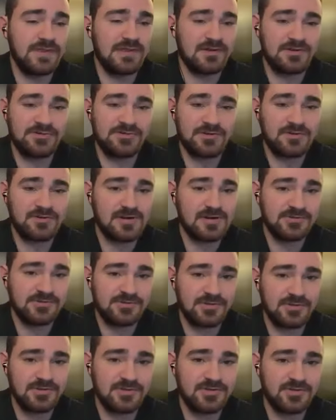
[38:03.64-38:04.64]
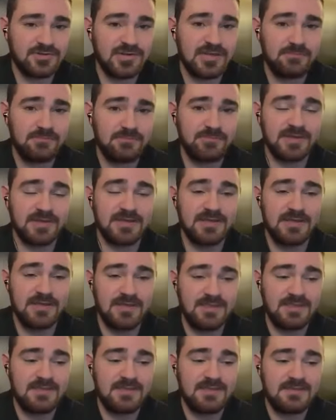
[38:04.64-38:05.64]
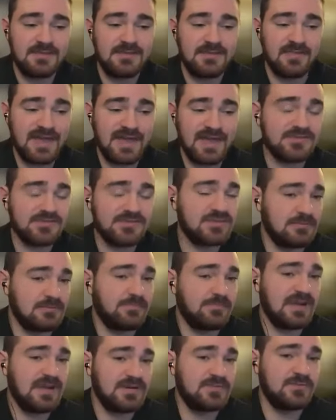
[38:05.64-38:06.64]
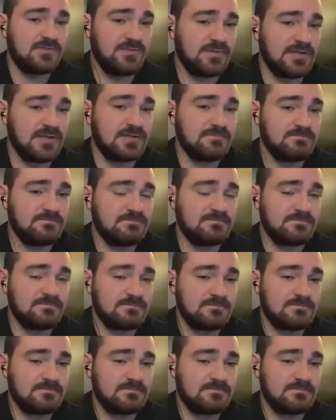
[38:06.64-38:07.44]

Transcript: theaters across the country, but that's an impactful film.